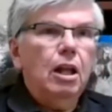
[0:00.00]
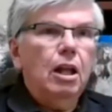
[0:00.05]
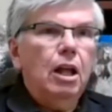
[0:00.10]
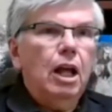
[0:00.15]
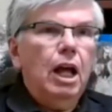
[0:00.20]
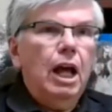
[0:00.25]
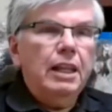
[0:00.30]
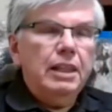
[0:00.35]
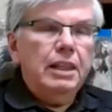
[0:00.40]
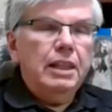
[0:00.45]

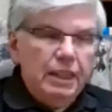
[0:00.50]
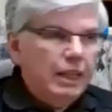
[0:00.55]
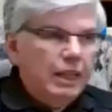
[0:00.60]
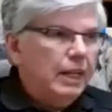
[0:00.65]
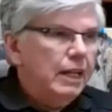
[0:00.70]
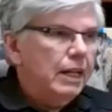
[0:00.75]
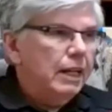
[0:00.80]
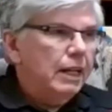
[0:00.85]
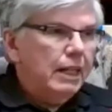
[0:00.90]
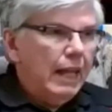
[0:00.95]
I
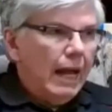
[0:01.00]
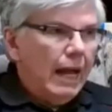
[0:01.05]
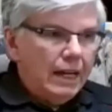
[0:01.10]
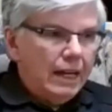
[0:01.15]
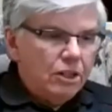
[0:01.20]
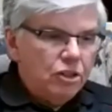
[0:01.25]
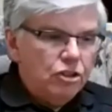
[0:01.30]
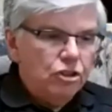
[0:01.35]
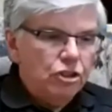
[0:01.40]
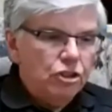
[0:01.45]
think
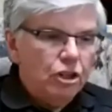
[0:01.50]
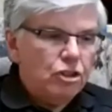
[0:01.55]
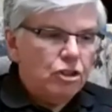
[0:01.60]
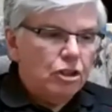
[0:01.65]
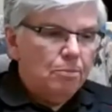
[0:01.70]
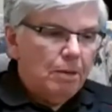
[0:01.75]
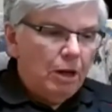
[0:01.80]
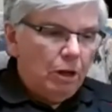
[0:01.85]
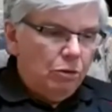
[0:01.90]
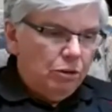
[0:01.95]
that's just
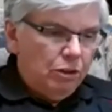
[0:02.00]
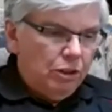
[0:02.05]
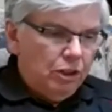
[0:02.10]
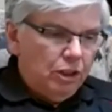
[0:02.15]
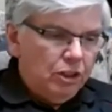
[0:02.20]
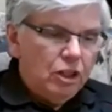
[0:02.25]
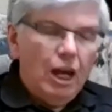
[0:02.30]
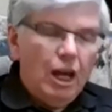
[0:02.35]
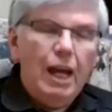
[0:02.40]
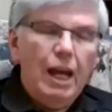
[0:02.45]
about the
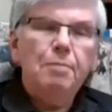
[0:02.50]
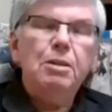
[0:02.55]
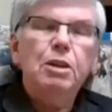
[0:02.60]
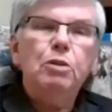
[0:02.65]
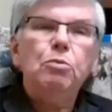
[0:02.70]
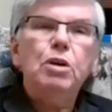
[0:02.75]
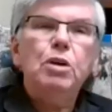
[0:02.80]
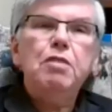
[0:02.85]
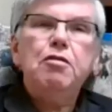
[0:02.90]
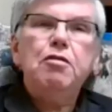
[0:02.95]
time that
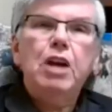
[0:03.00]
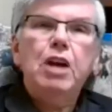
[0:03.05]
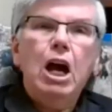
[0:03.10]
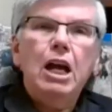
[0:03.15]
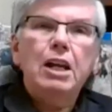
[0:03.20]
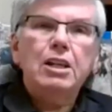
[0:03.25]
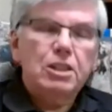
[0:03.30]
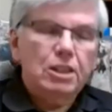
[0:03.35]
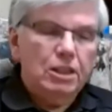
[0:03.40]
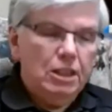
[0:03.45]
we've
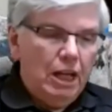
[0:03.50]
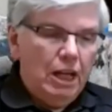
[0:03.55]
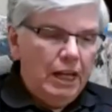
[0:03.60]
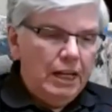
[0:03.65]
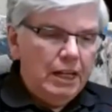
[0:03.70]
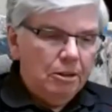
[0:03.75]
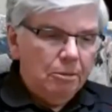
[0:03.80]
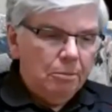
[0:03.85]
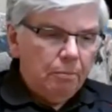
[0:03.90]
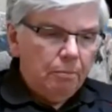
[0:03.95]
got tonight.